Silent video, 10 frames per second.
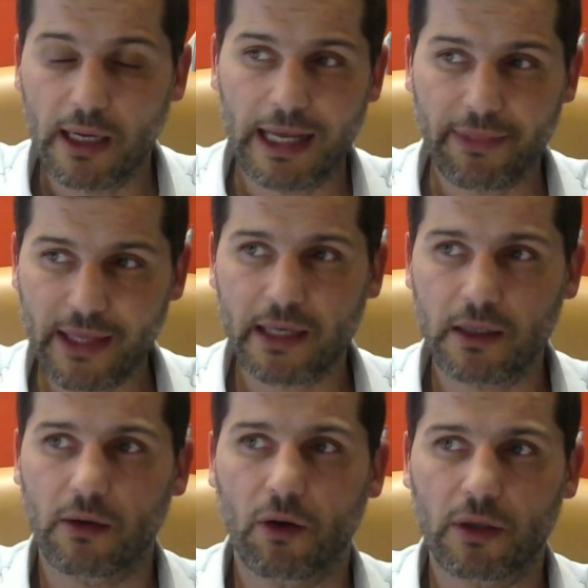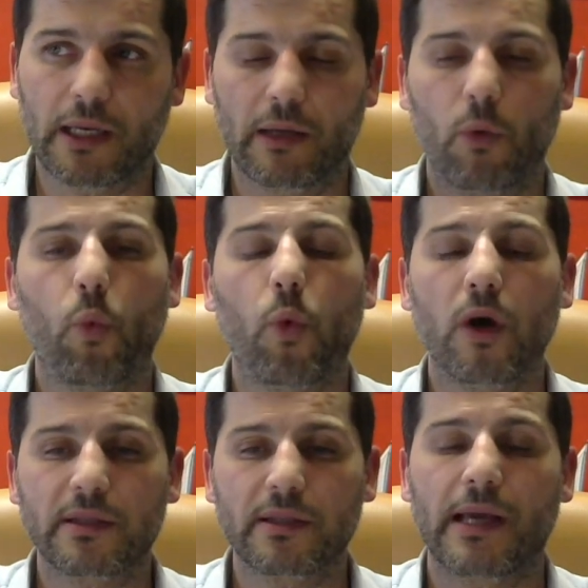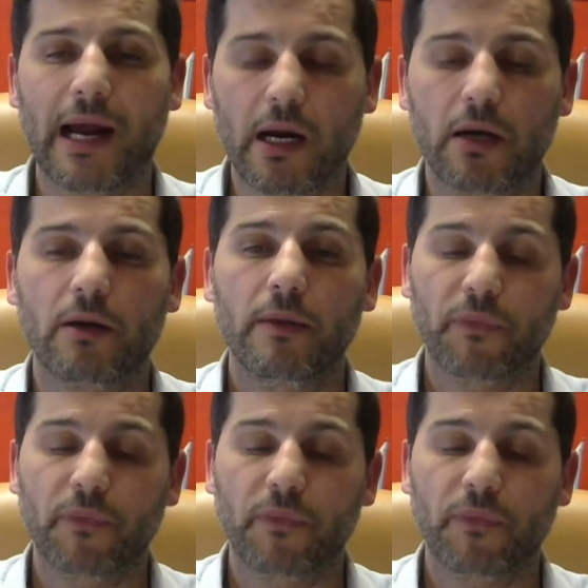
and then okay what are